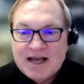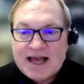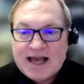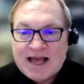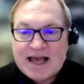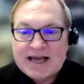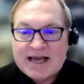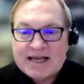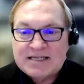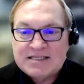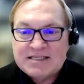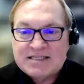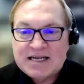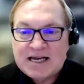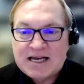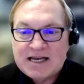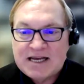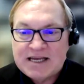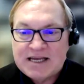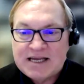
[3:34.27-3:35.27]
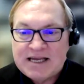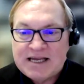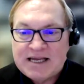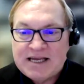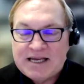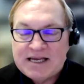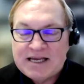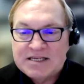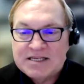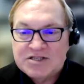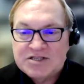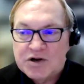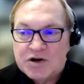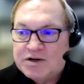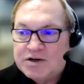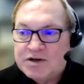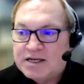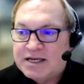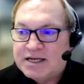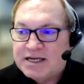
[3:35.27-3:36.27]
and he is
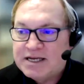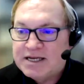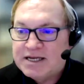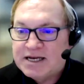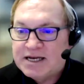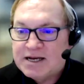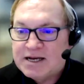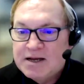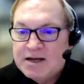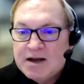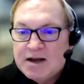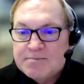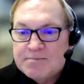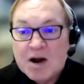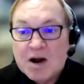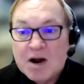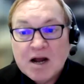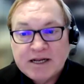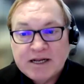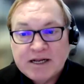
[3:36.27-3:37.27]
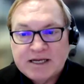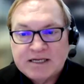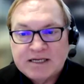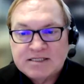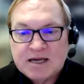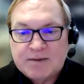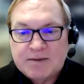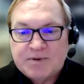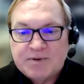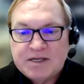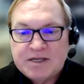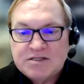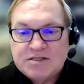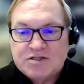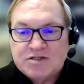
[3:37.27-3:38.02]
currently marketing his company.